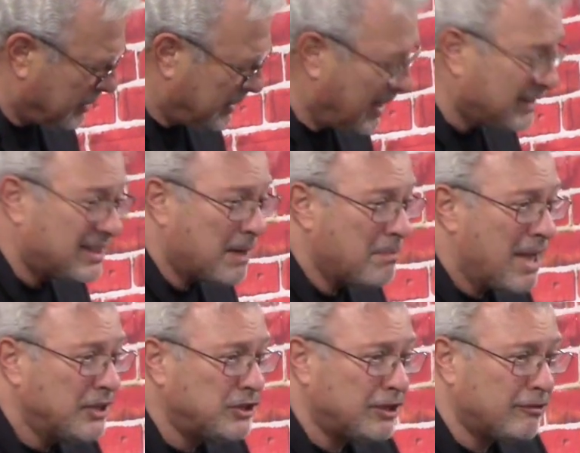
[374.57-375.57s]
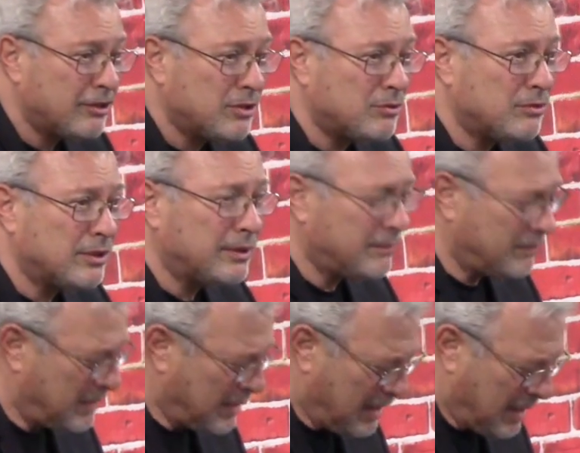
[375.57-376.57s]
see, it's an imaginary coin.
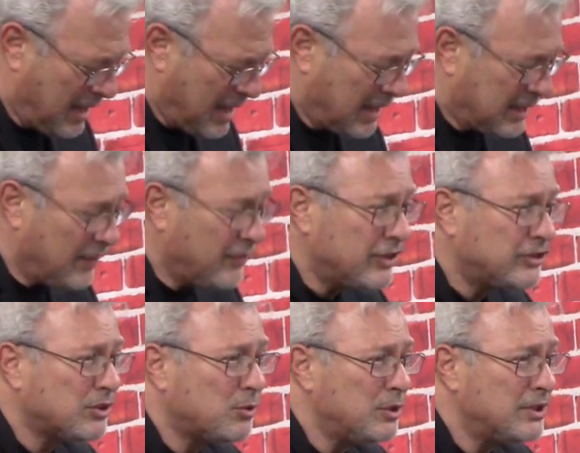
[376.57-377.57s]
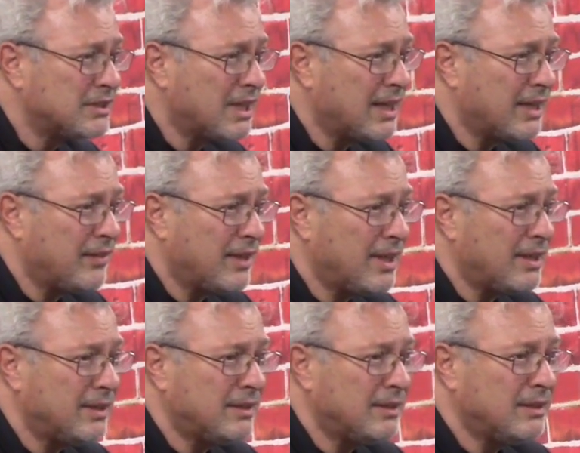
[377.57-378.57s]
I'll give it a squeeze like that.
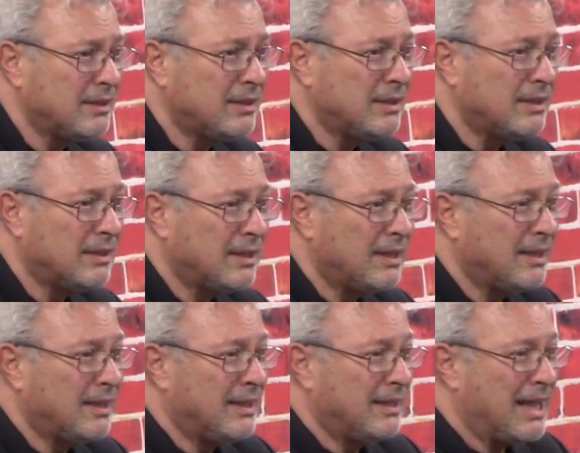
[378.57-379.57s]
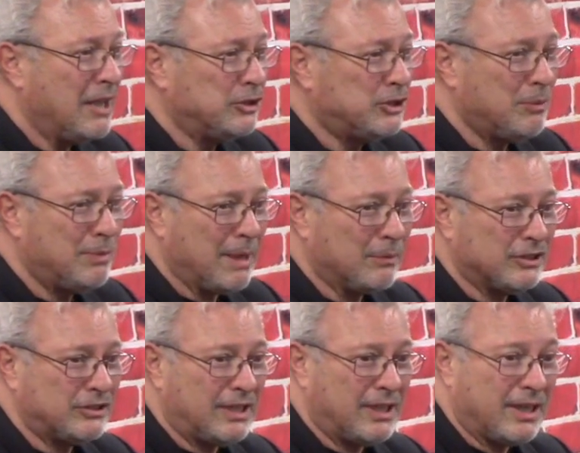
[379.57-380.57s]
Now you should be able to
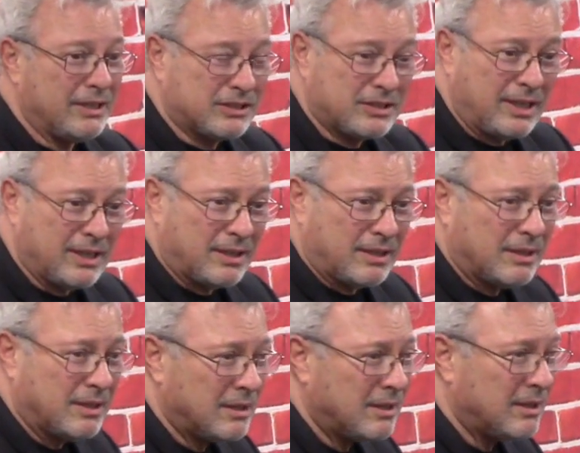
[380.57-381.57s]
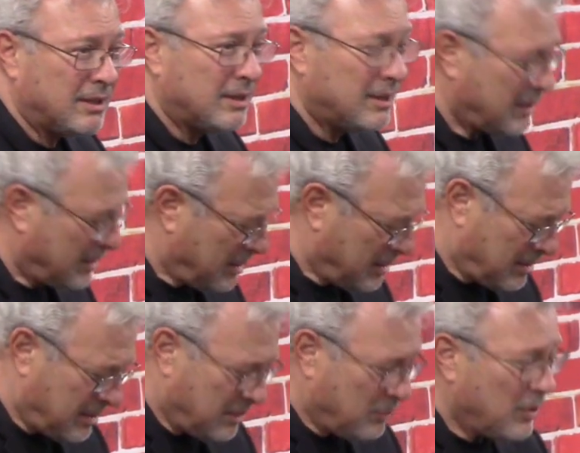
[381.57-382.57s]
see it. Can you see it? No.
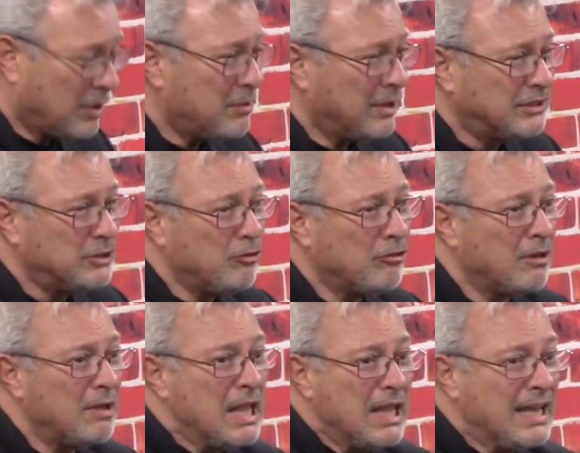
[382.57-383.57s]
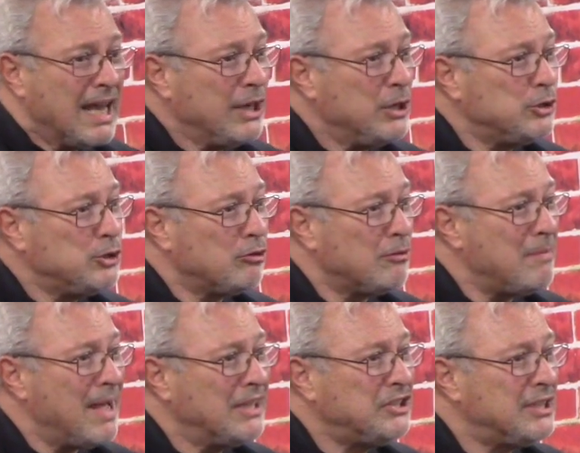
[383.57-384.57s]
But once you got to use your
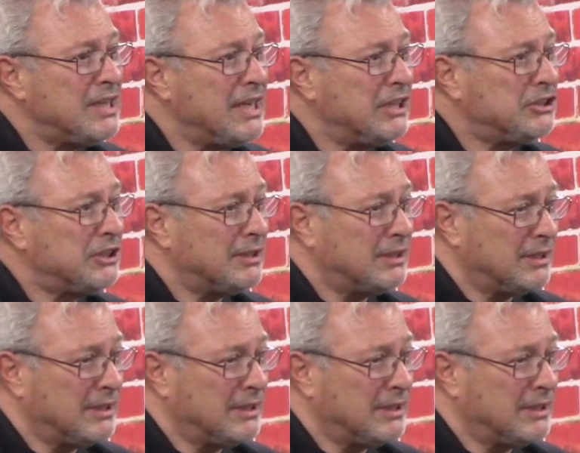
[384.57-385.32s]
imagination.